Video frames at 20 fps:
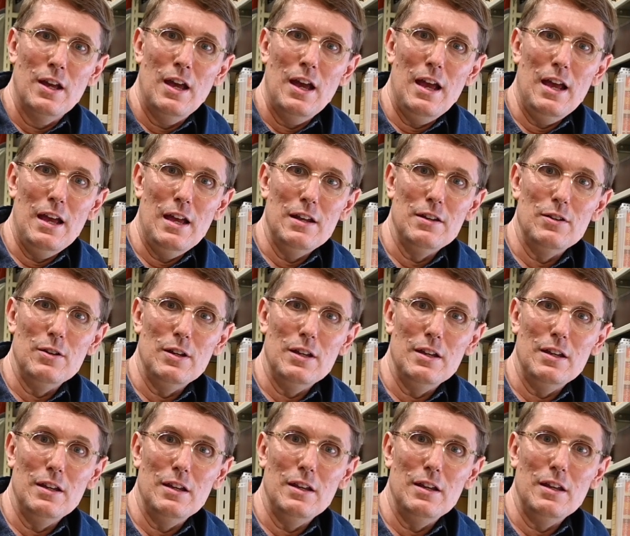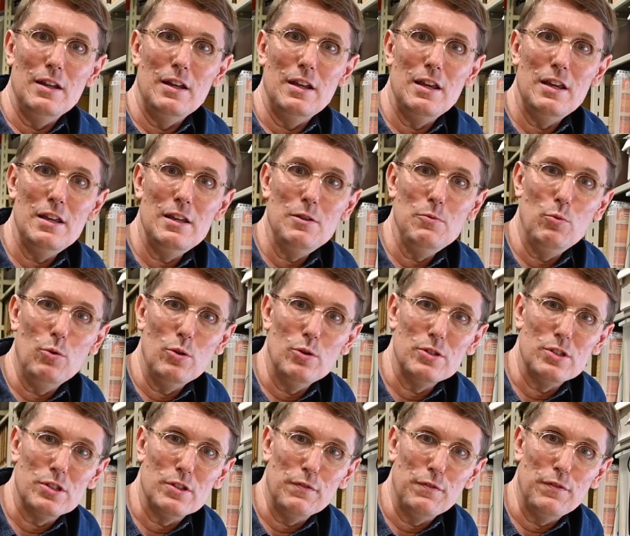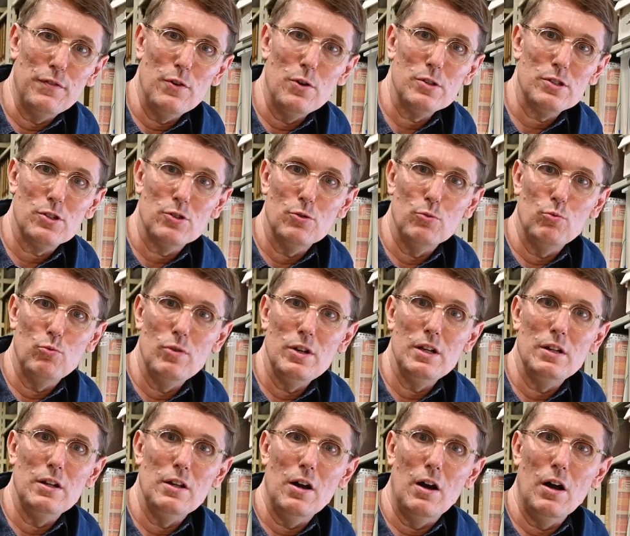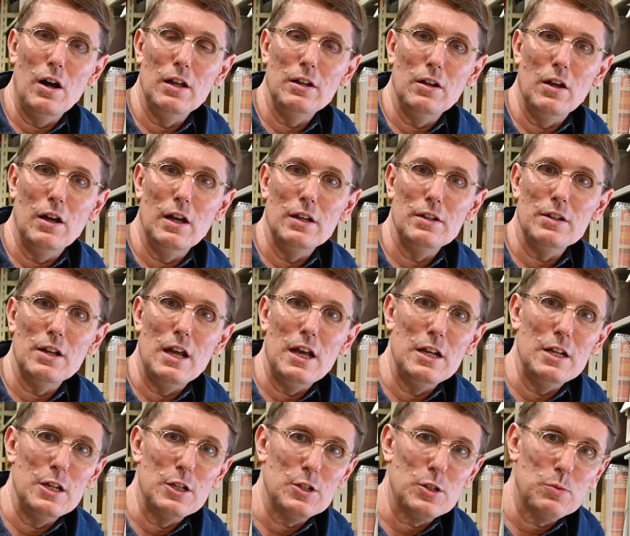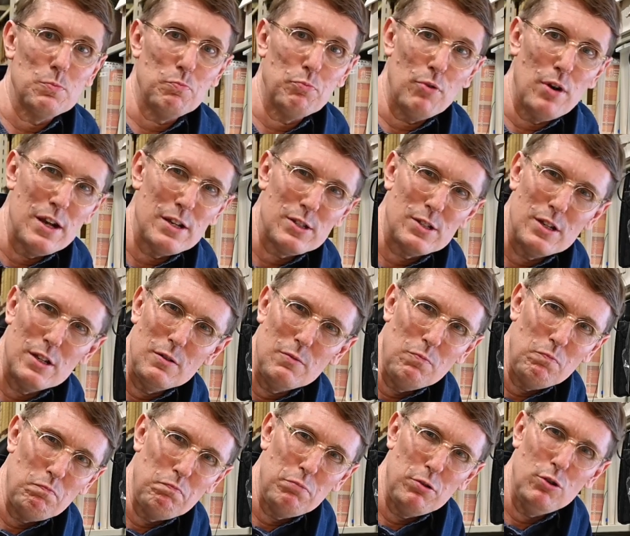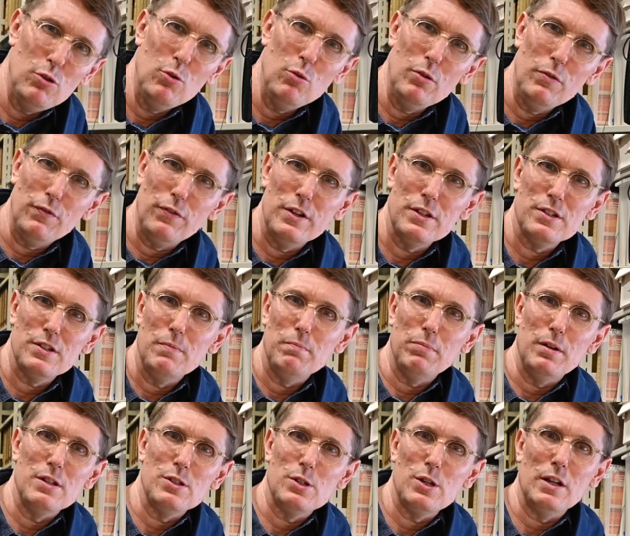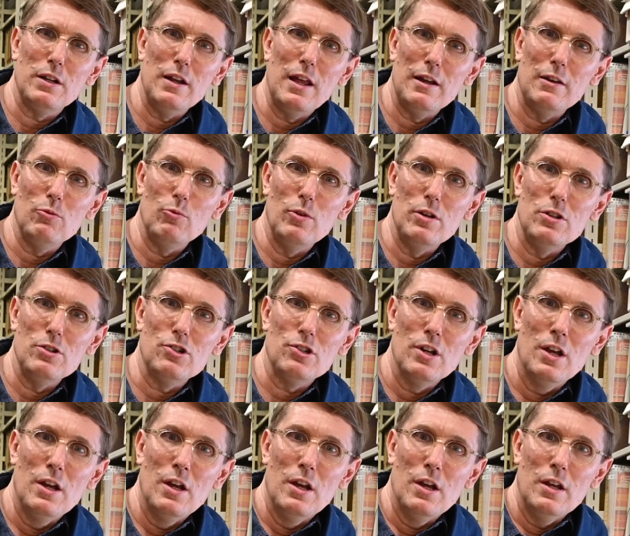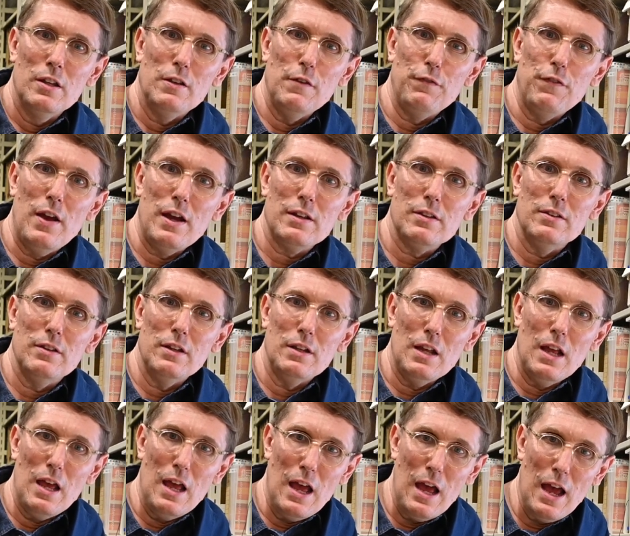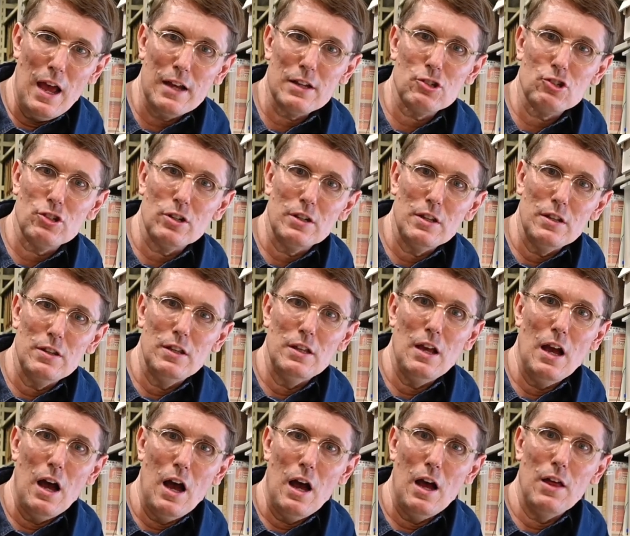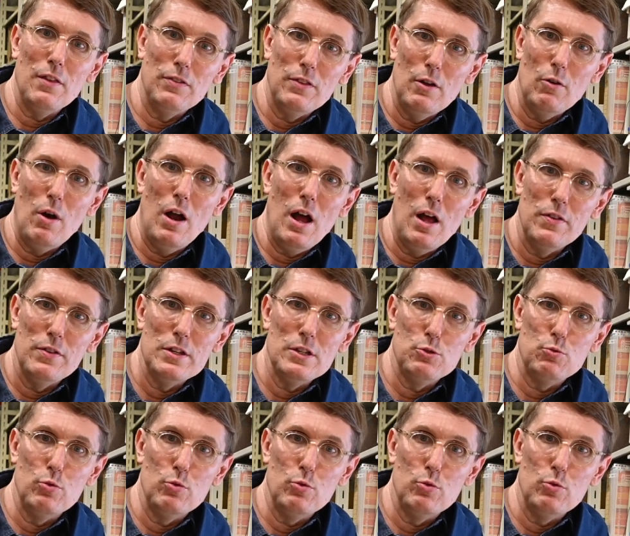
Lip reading: And he was the first to really highlight and express in beautifully simplistic language the fact that actually there are these